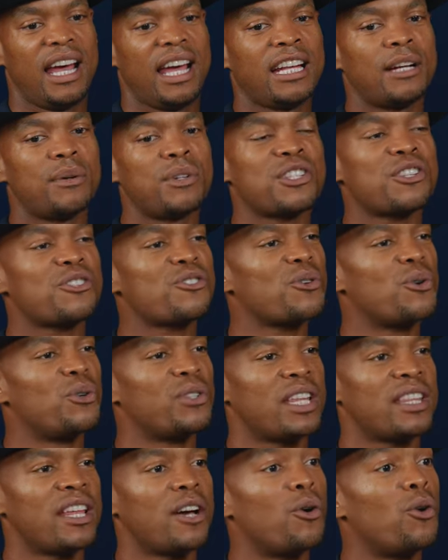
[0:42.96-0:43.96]
And I was just
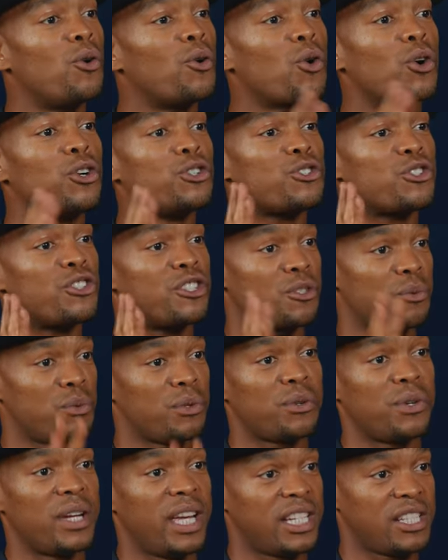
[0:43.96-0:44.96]
told that they're all going to this
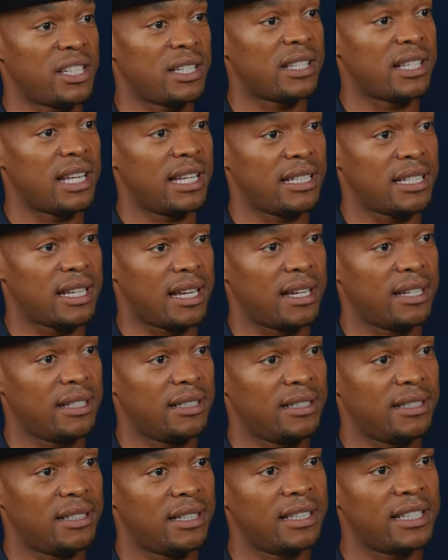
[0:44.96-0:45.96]
recreation center
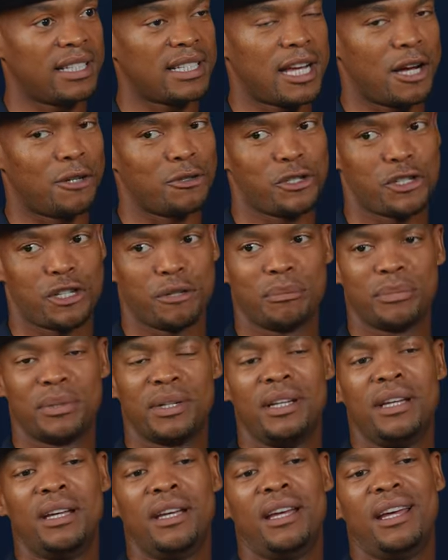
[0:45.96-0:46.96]
in the township.
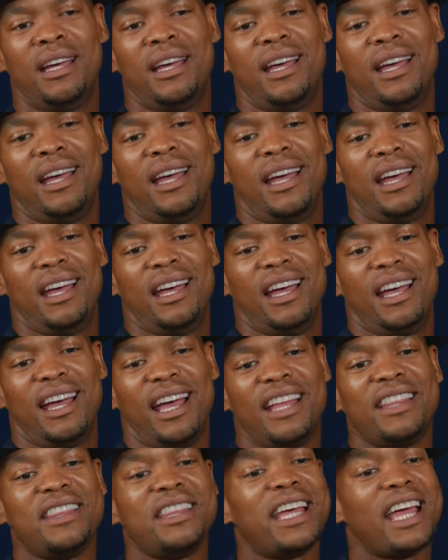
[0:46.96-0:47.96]

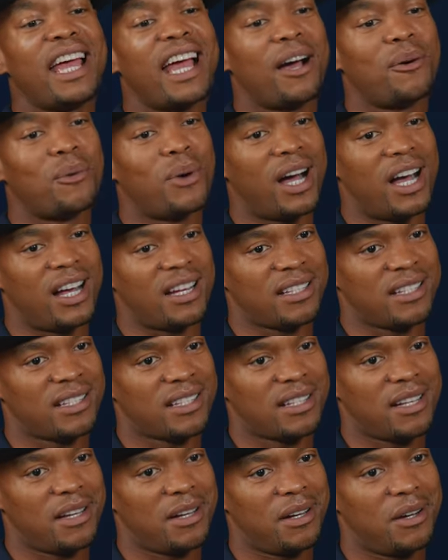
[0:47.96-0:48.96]
And there I
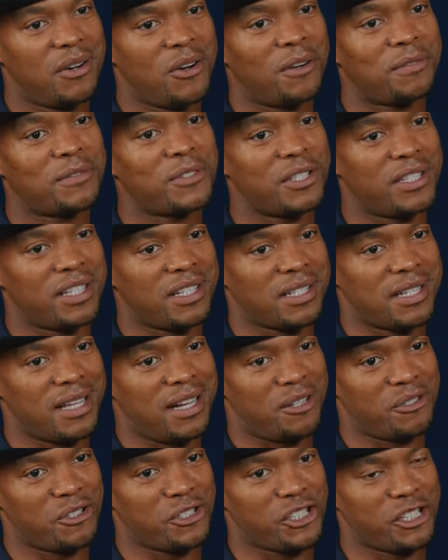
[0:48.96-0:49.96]
was, off to this
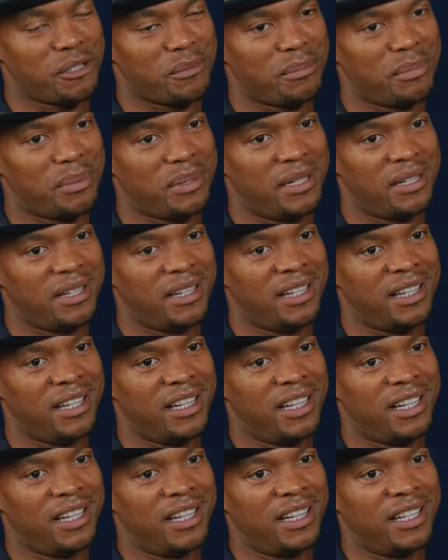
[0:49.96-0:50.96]
township
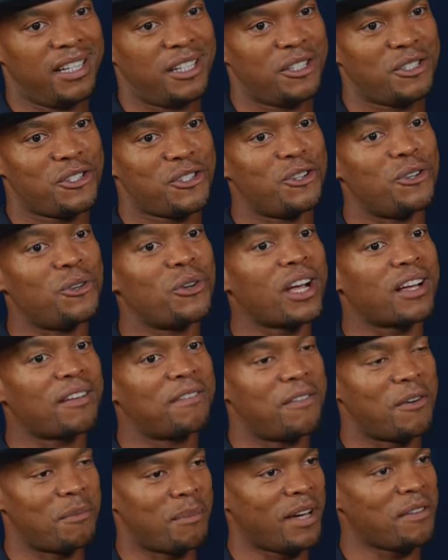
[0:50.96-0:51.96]
to look
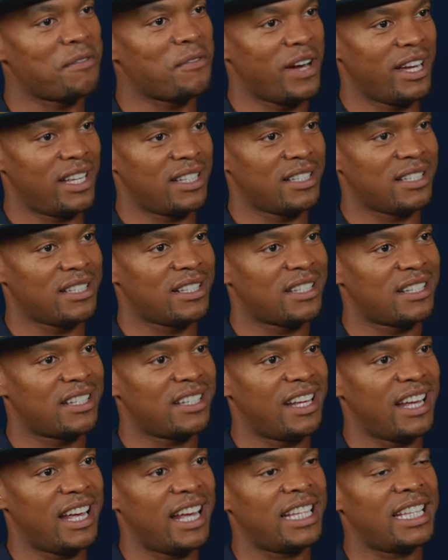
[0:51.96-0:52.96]
for my
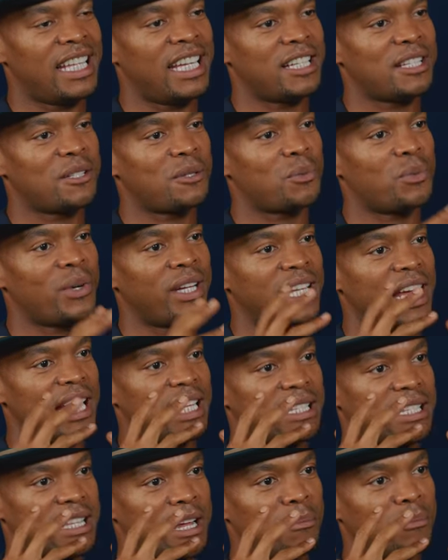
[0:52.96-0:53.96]
friends. And that is when I
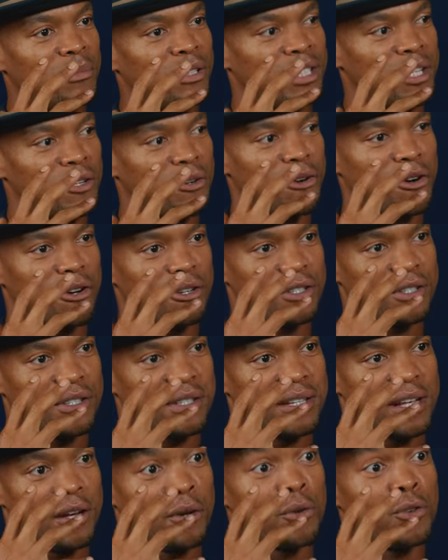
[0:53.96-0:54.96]
stumbled
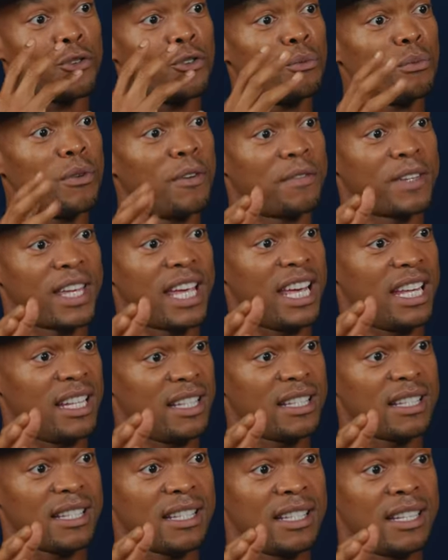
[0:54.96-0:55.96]
across a group of
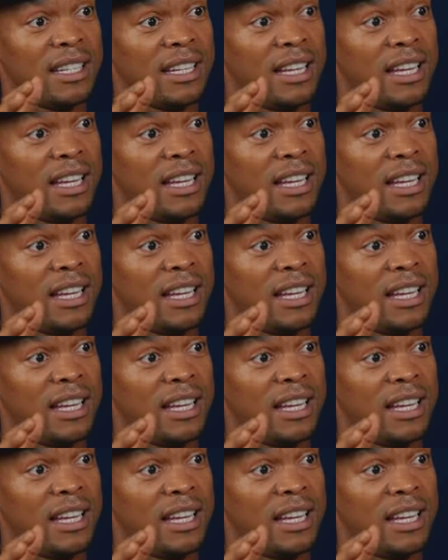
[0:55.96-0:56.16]
kids